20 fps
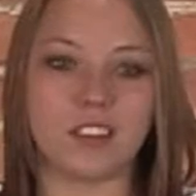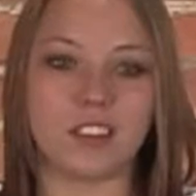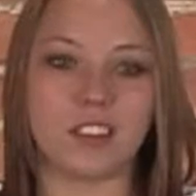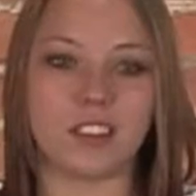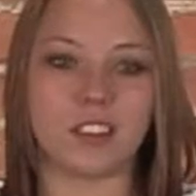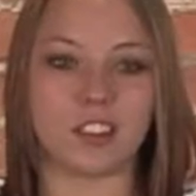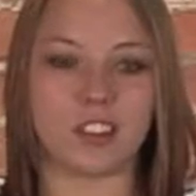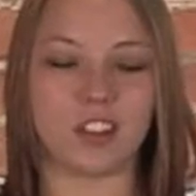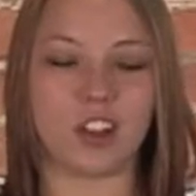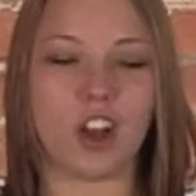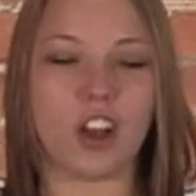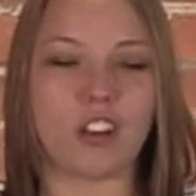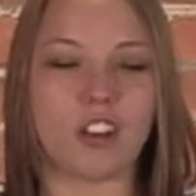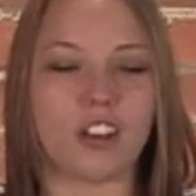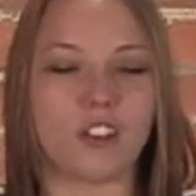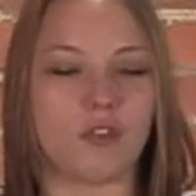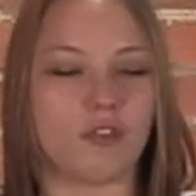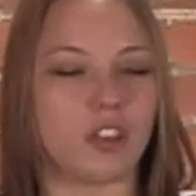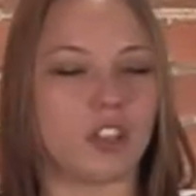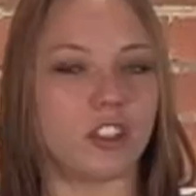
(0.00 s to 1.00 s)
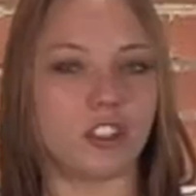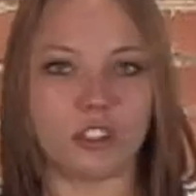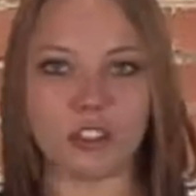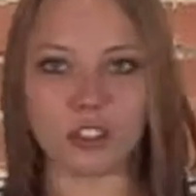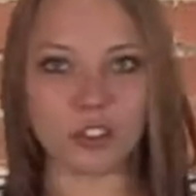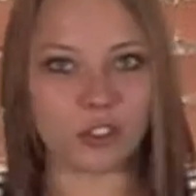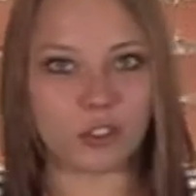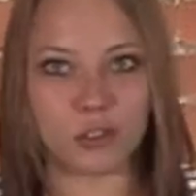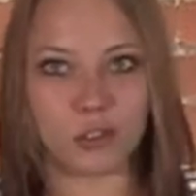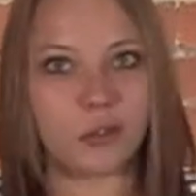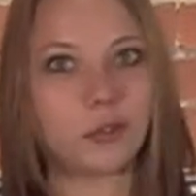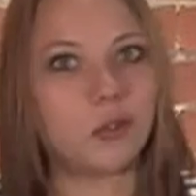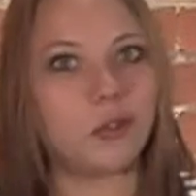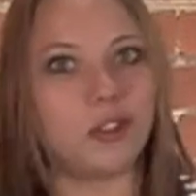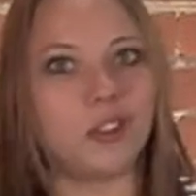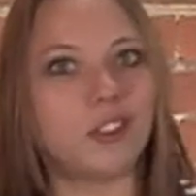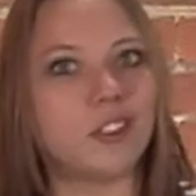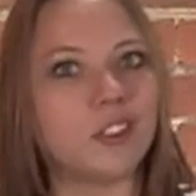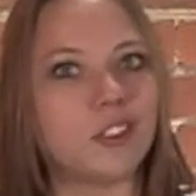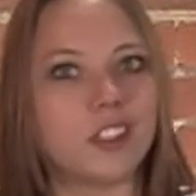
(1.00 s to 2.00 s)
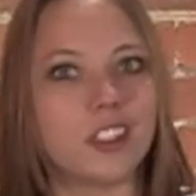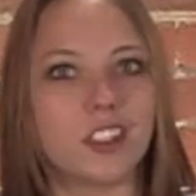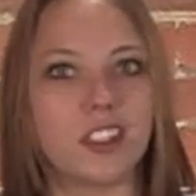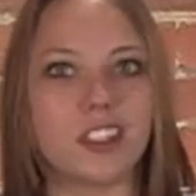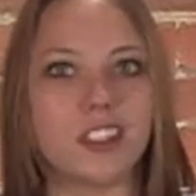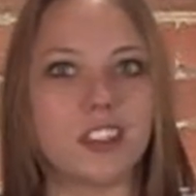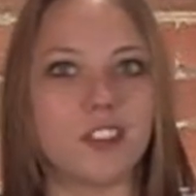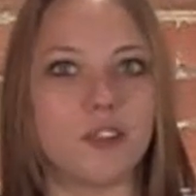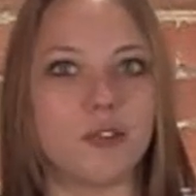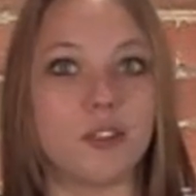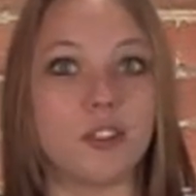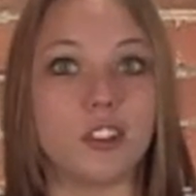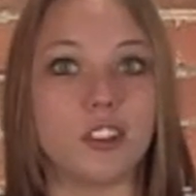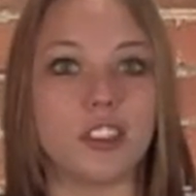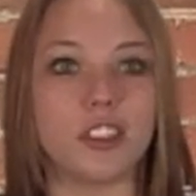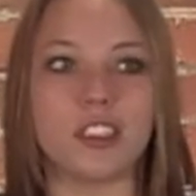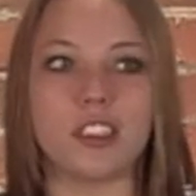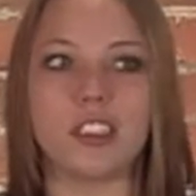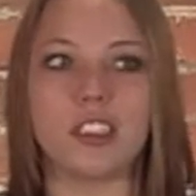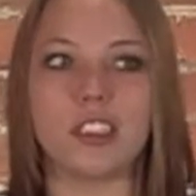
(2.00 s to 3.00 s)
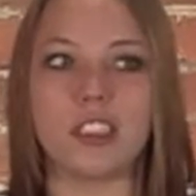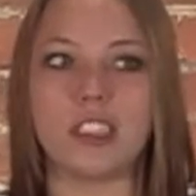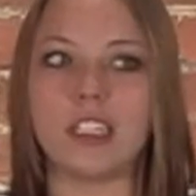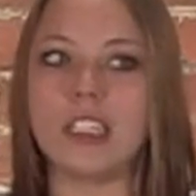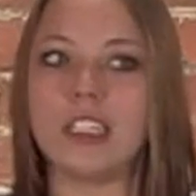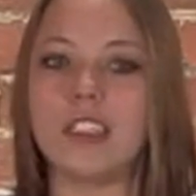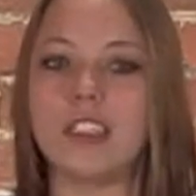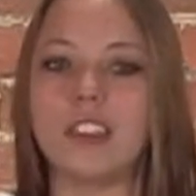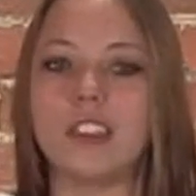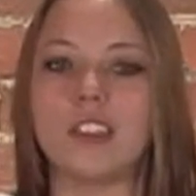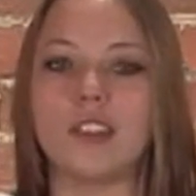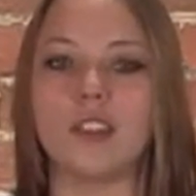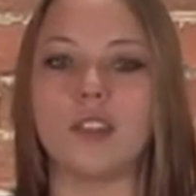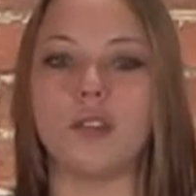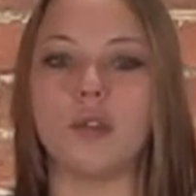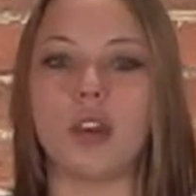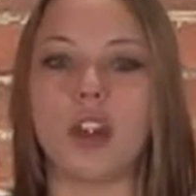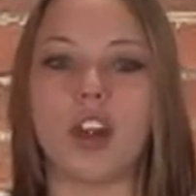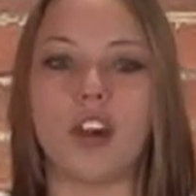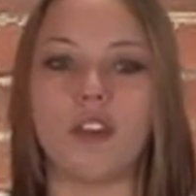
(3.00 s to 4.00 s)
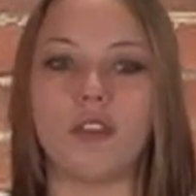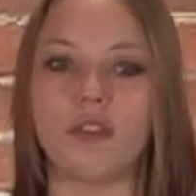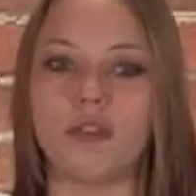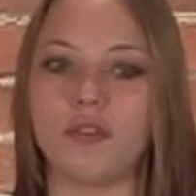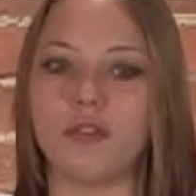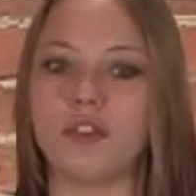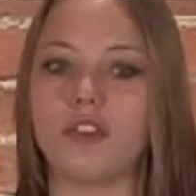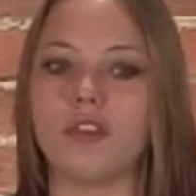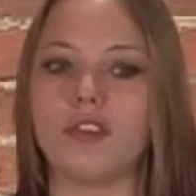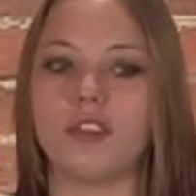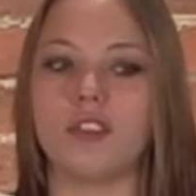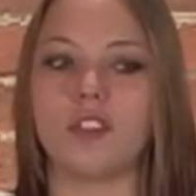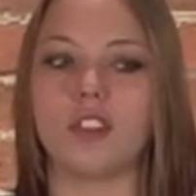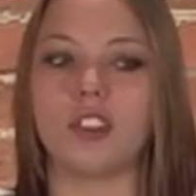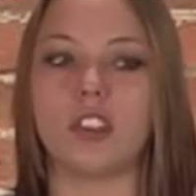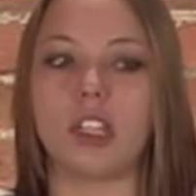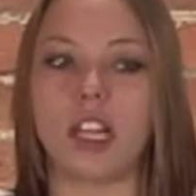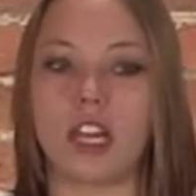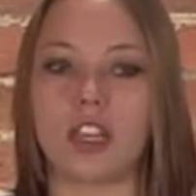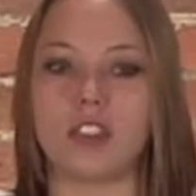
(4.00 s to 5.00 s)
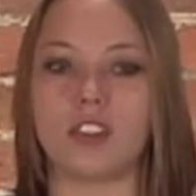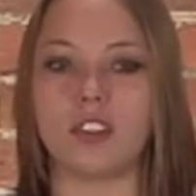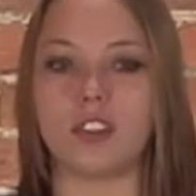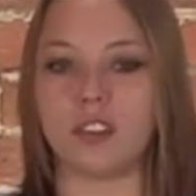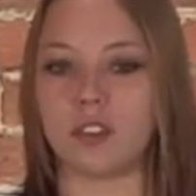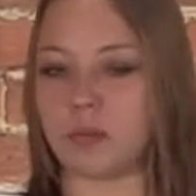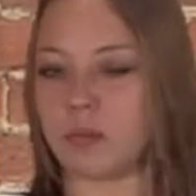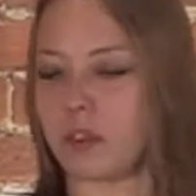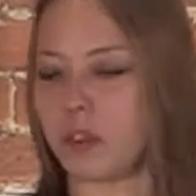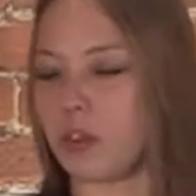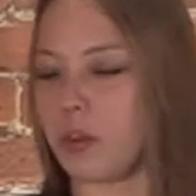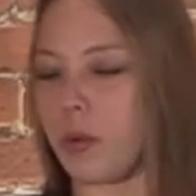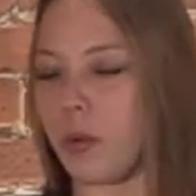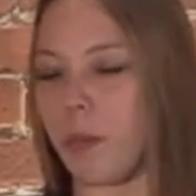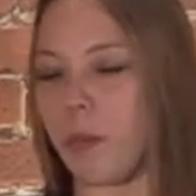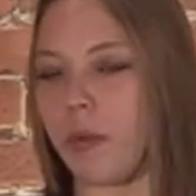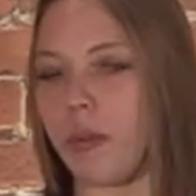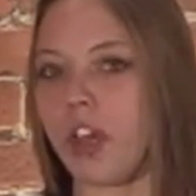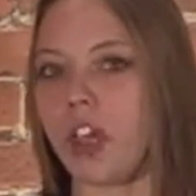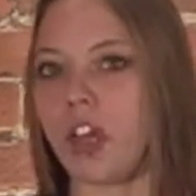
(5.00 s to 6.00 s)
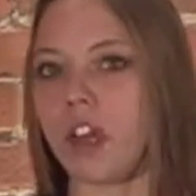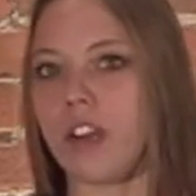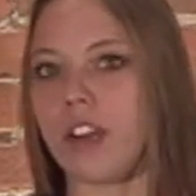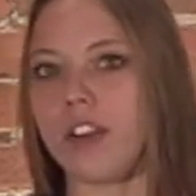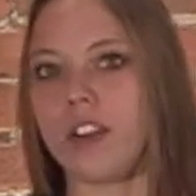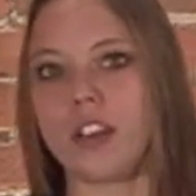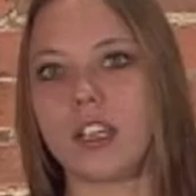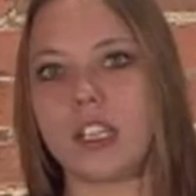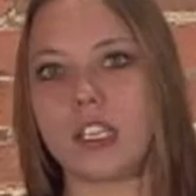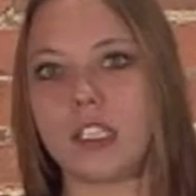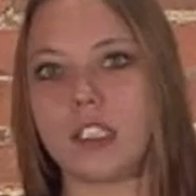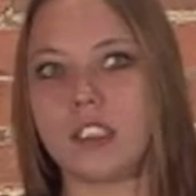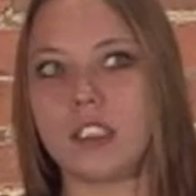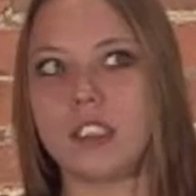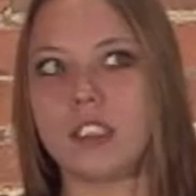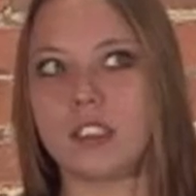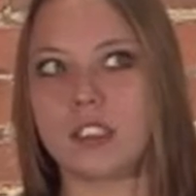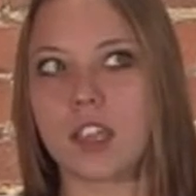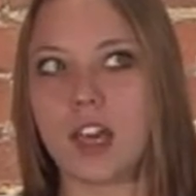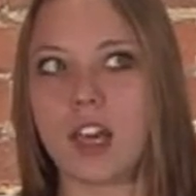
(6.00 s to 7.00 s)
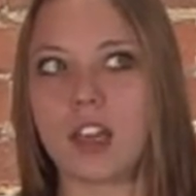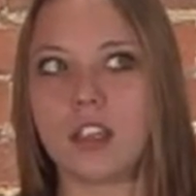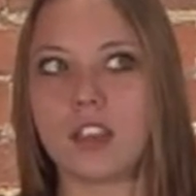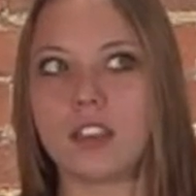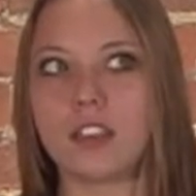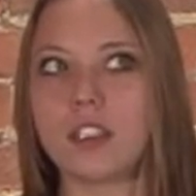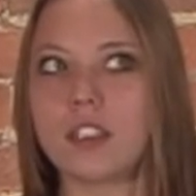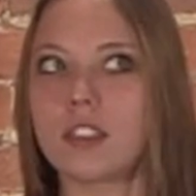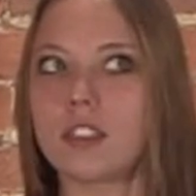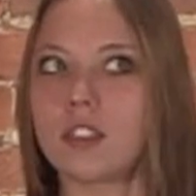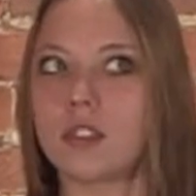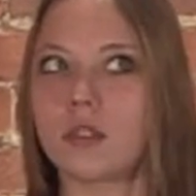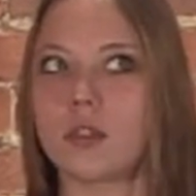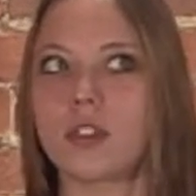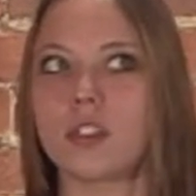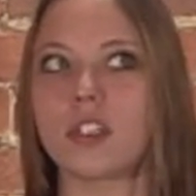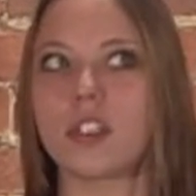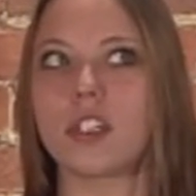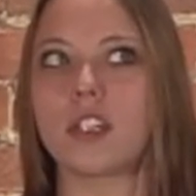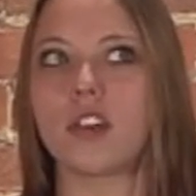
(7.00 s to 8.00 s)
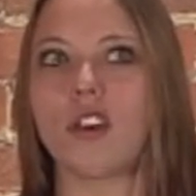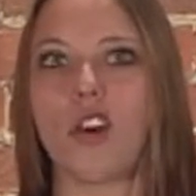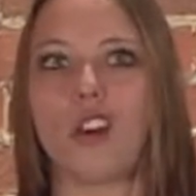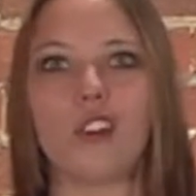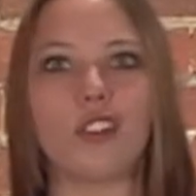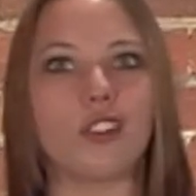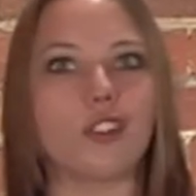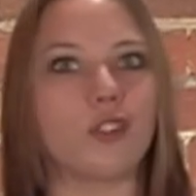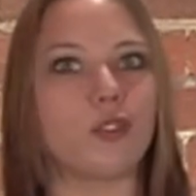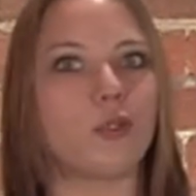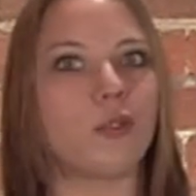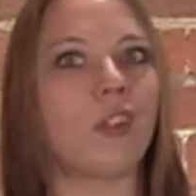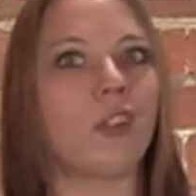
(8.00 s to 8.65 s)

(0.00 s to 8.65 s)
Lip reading: It's not like regular school. It really isn't. Like, you have classes, but they're bigger, and it's kind of like, sort of like college in a